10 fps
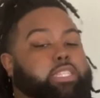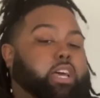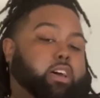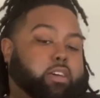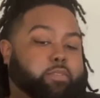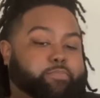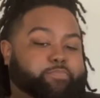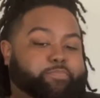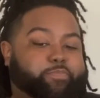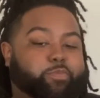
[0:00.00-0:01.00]
time
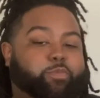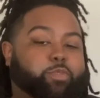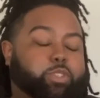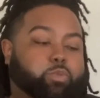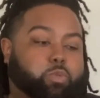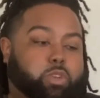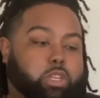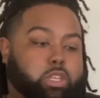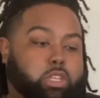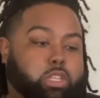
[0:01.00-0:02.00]
was
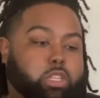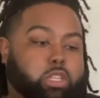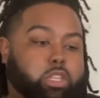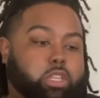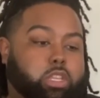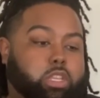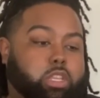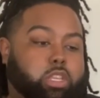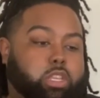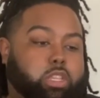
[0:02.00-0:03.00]
when
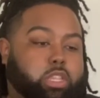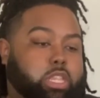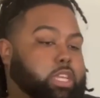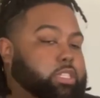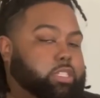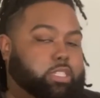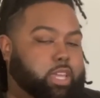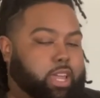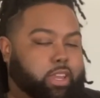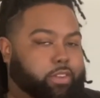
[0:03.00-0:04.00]
things just
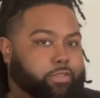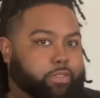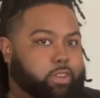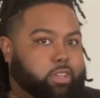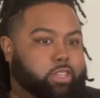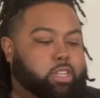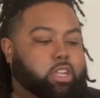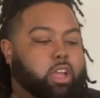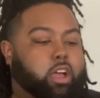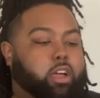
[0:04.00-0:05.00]
got different.
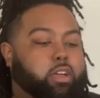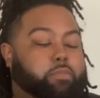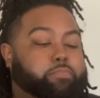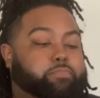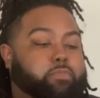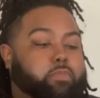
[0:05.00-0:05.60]
Um,